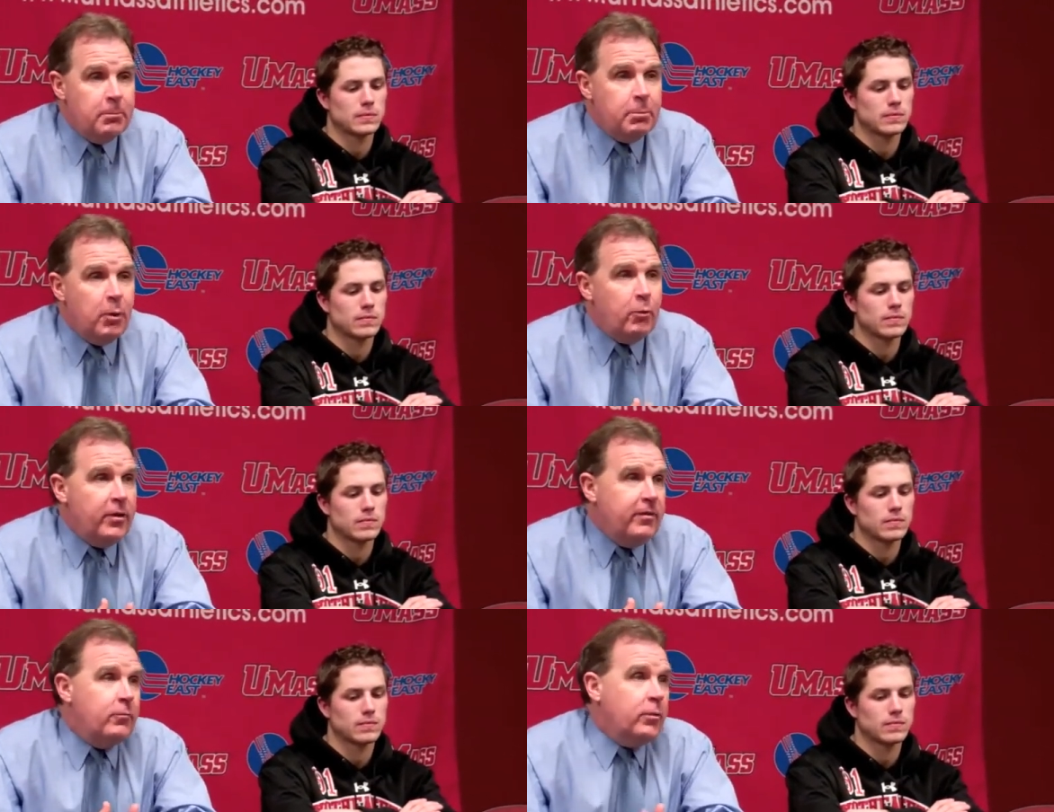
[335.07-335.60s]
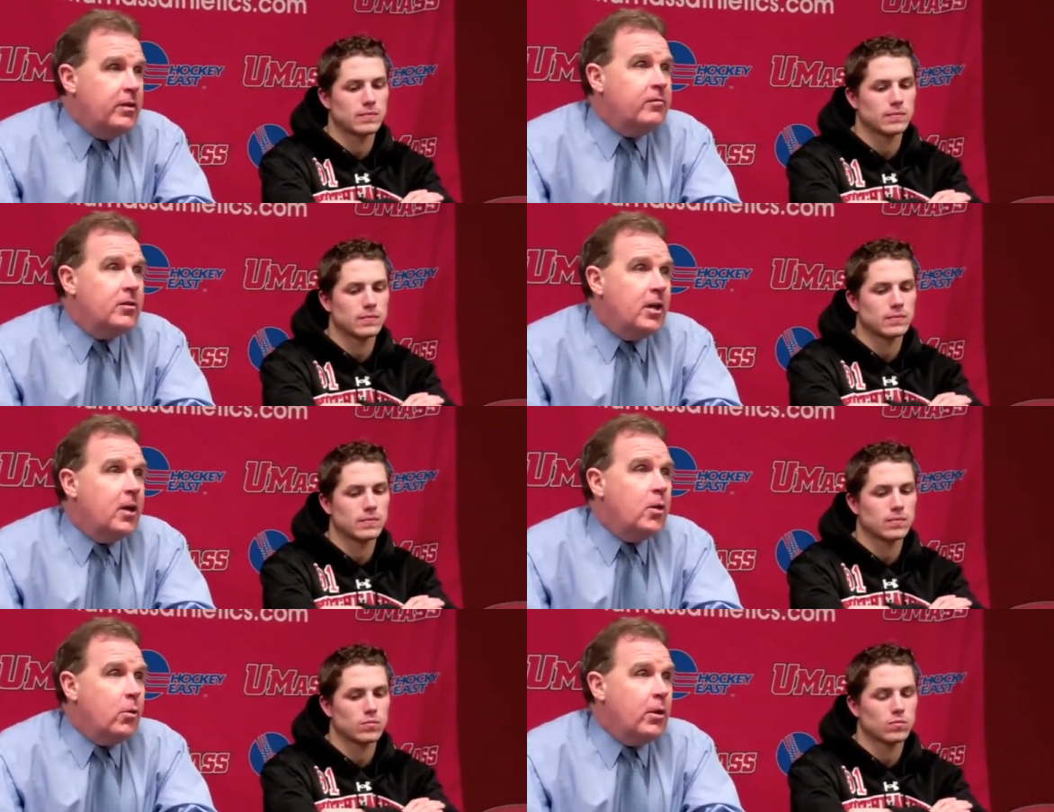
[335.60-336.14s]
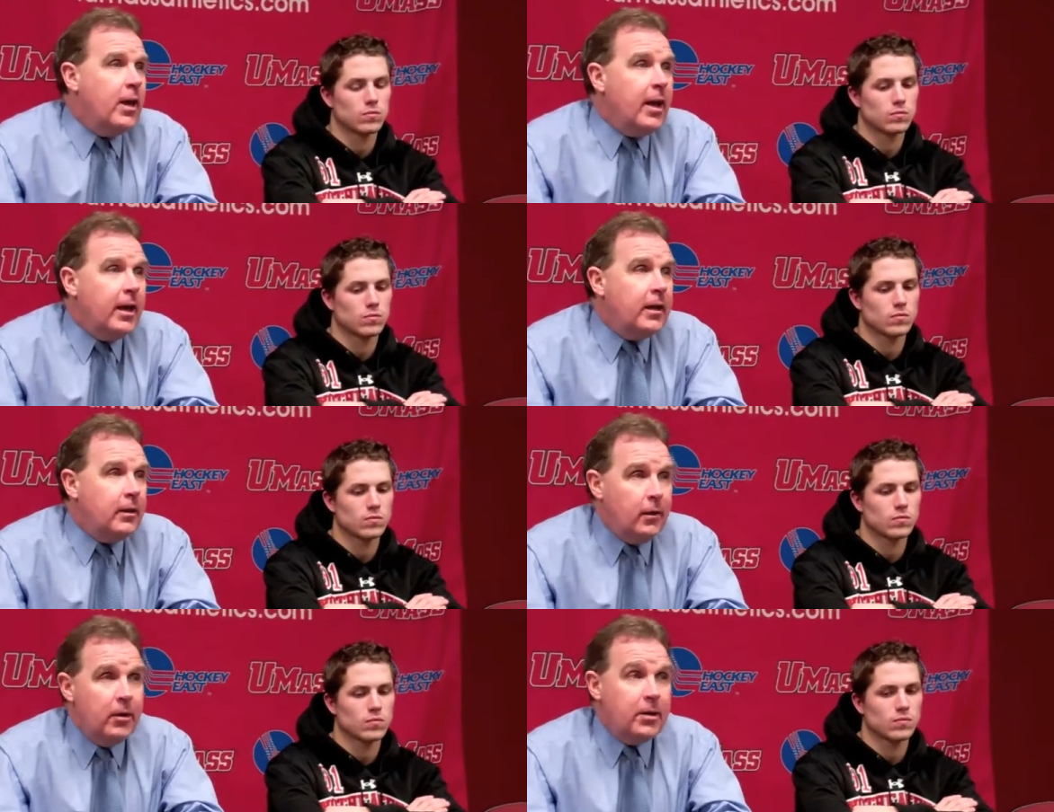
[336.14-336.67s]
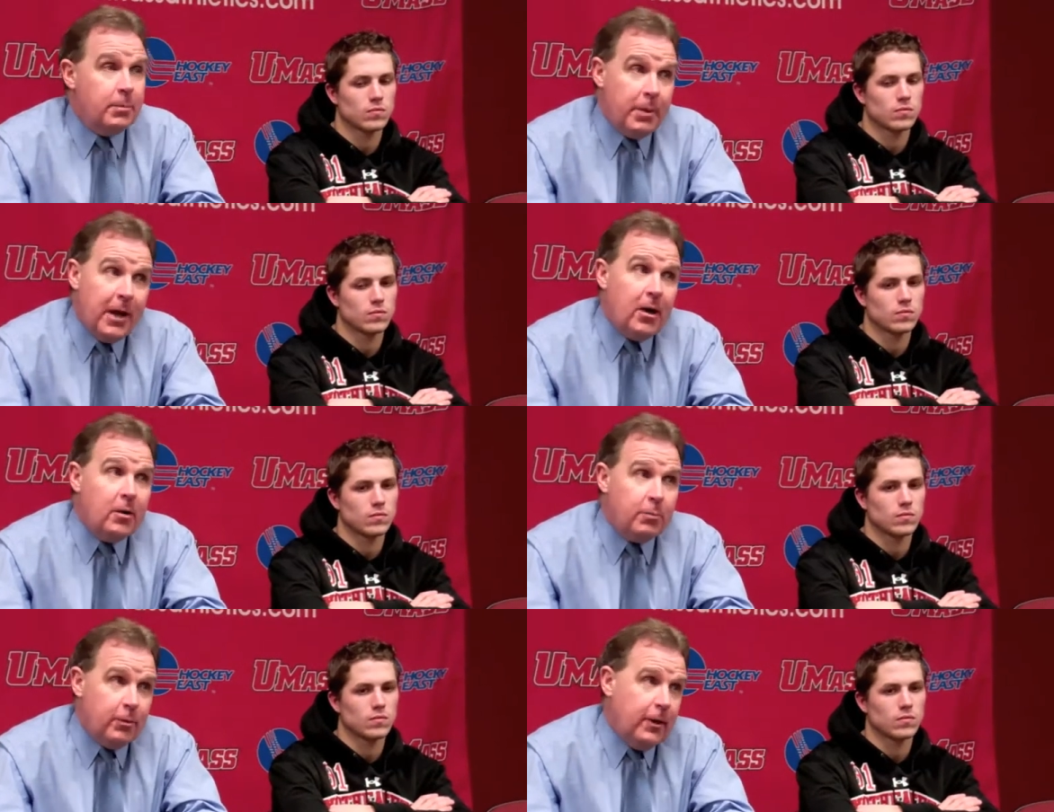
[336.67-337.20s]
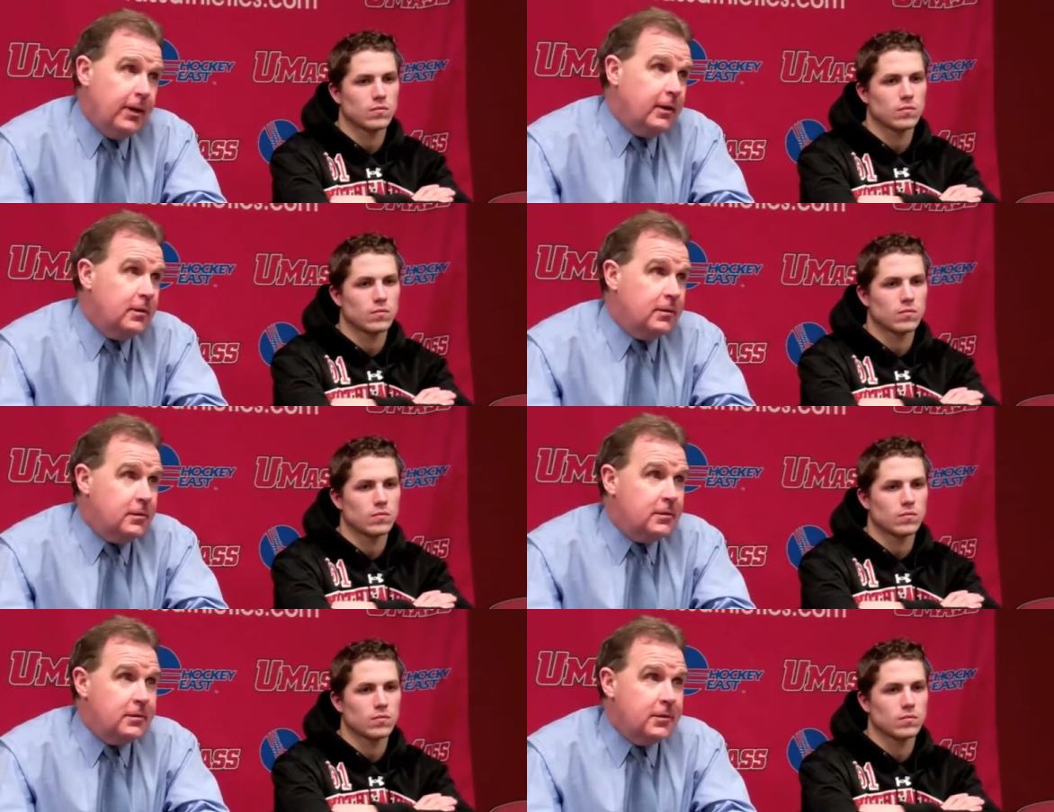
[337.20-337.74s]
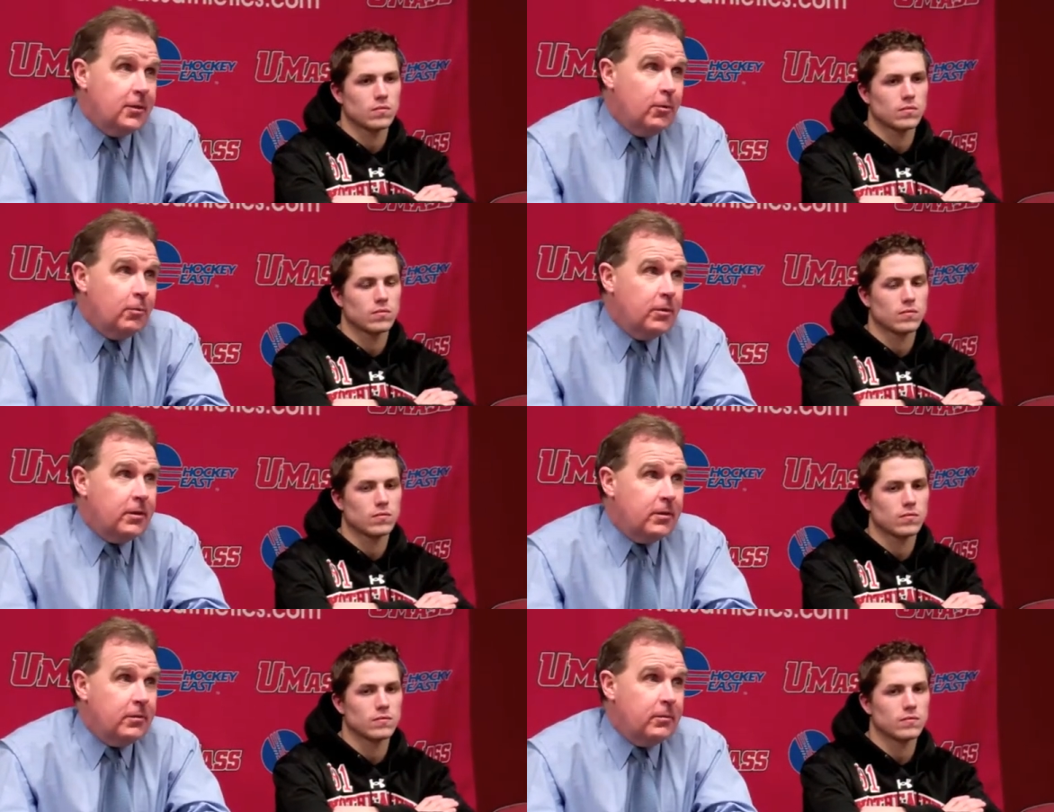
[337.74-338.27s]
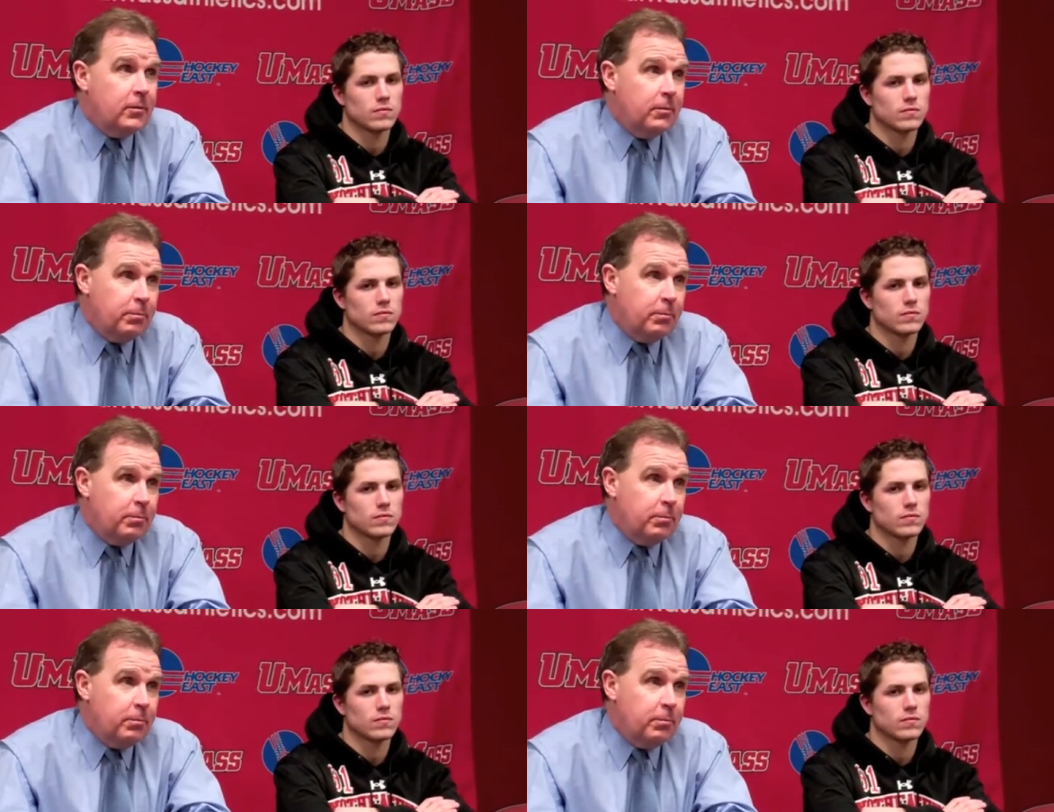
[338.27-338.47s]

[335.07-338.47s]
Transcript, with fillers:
Speaker 1: but we've done okay. You know, on the power play, it's with